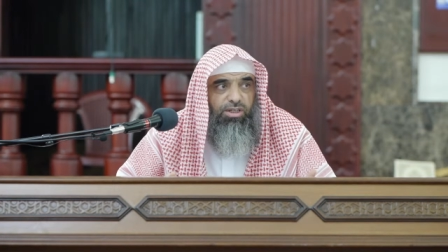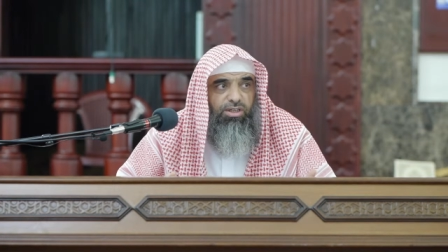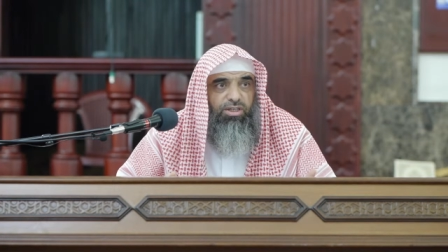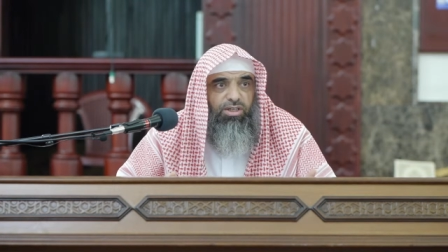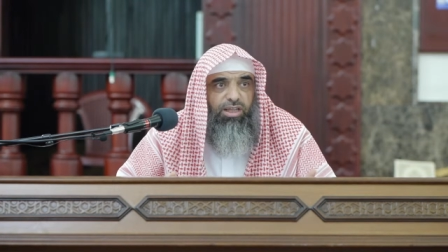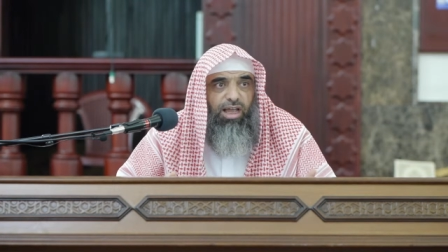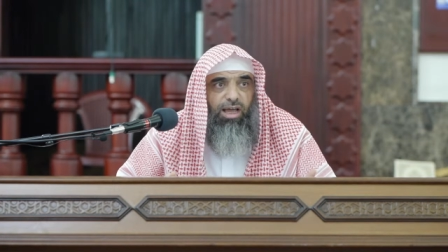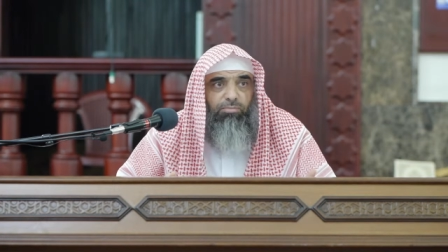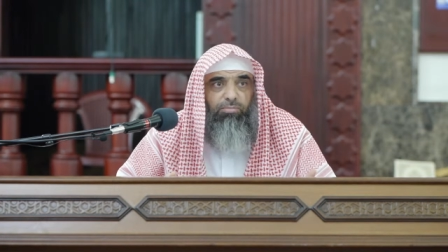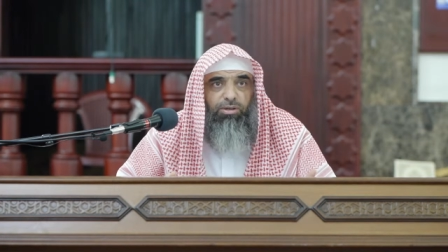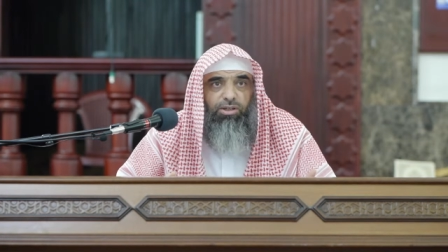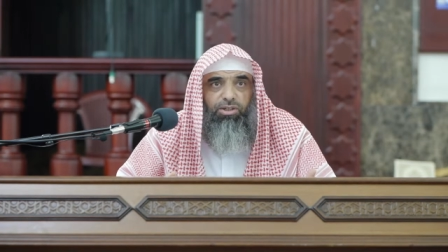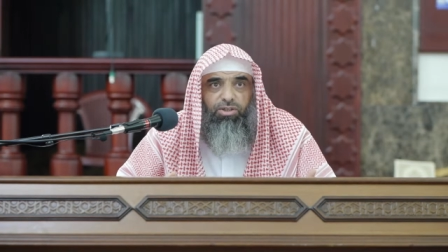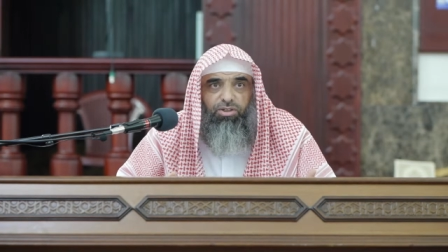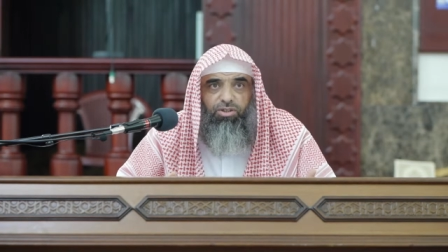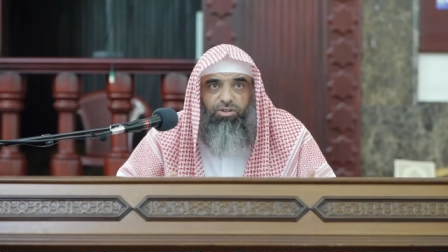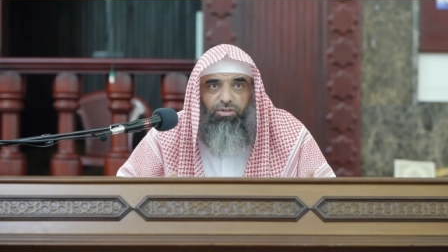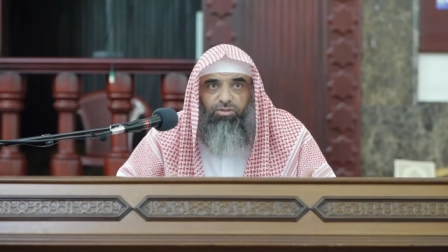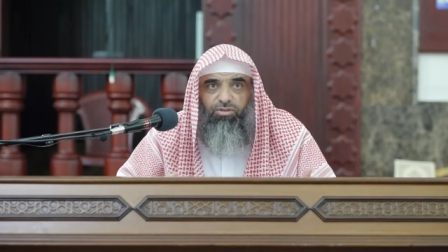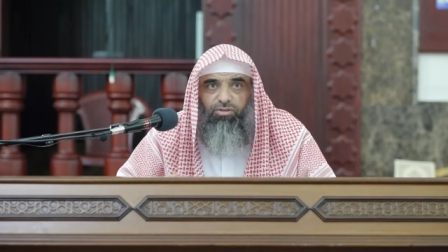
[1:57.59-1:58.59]

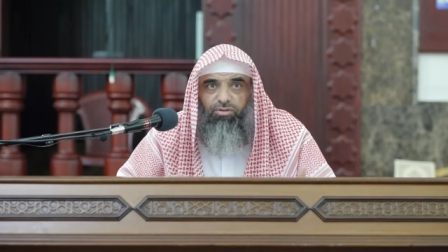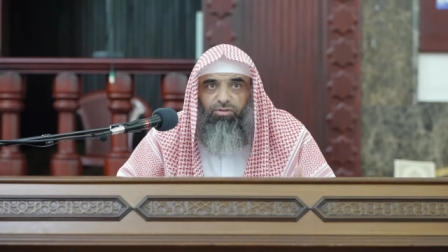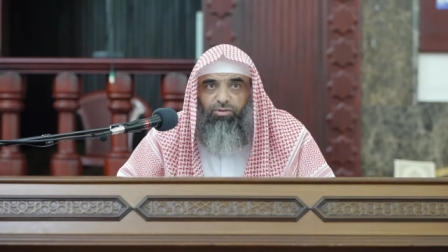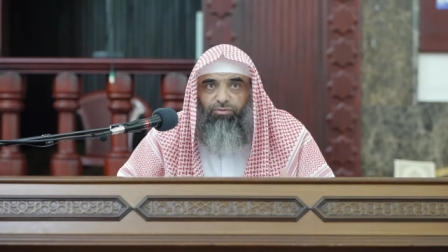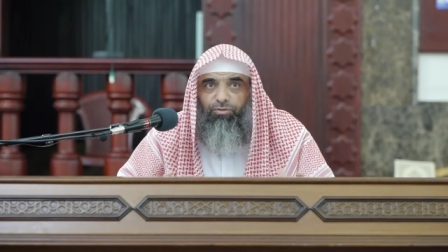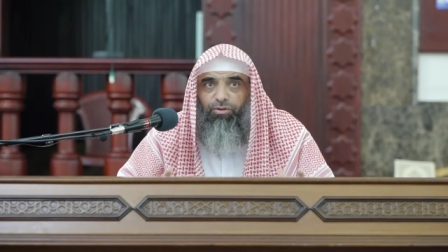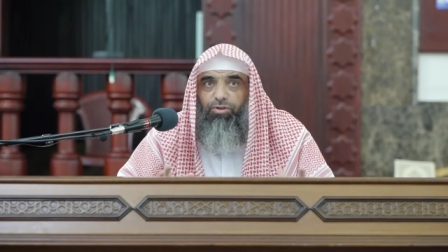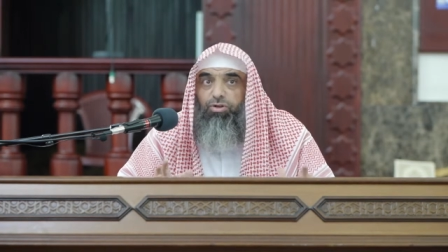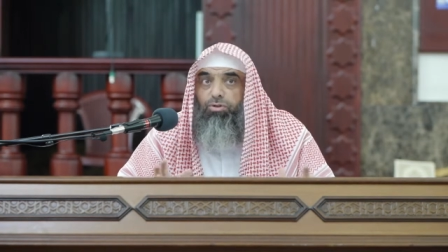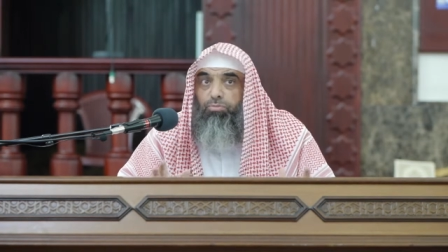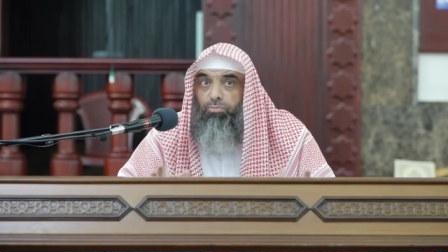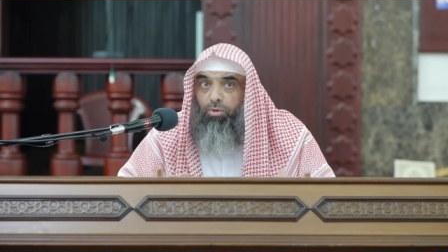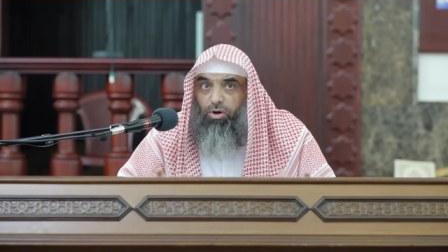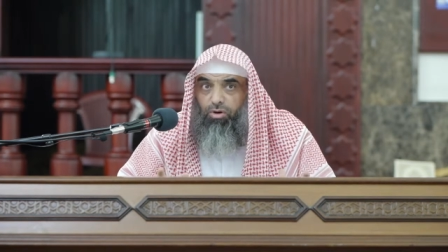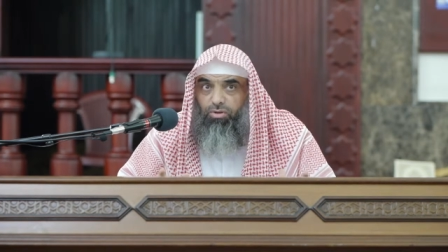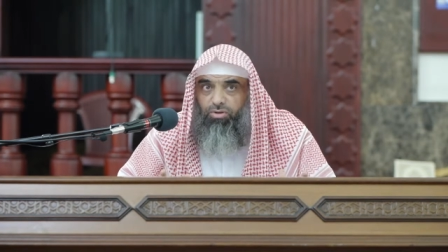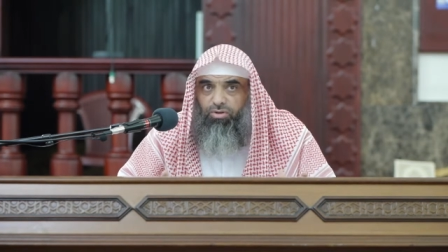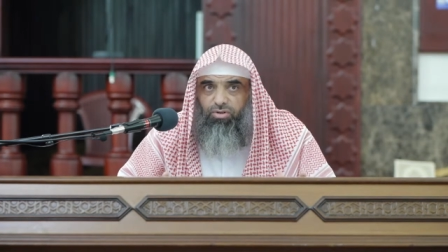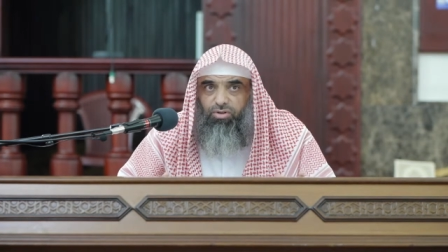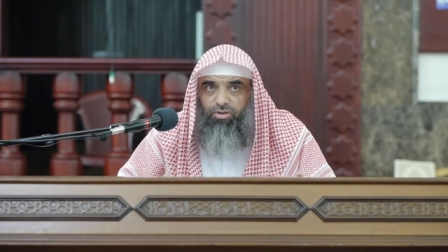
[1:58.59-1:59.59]
established, first
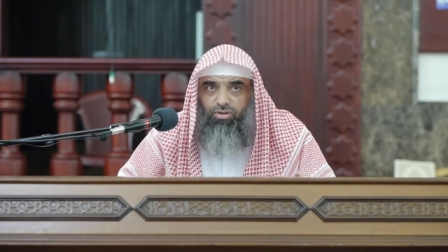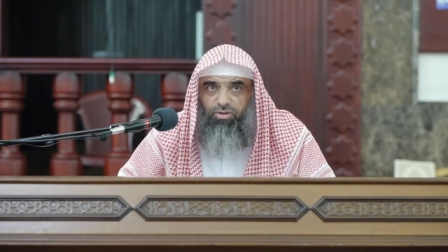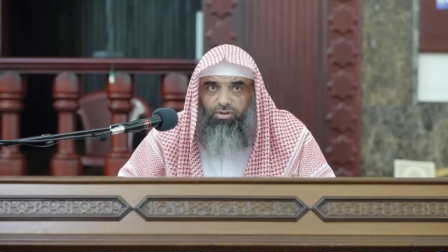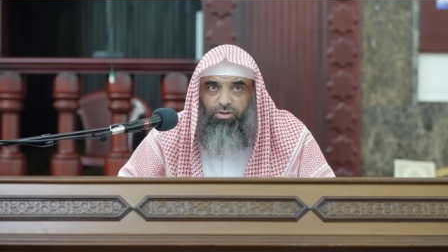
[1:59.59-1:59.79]
mosque,